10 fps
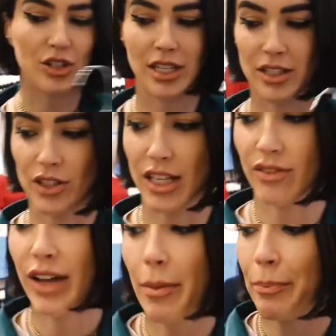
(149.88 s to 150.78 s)
Dress
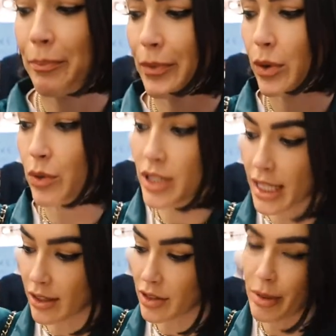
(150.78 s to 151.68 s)
yourself up or
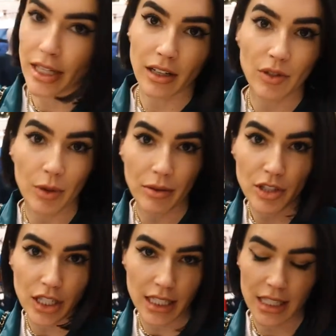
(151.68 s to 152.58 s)
down depending on if you wear it with
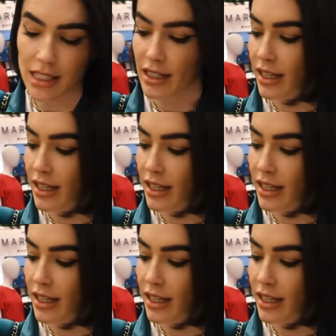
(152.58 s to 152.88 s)
jeans.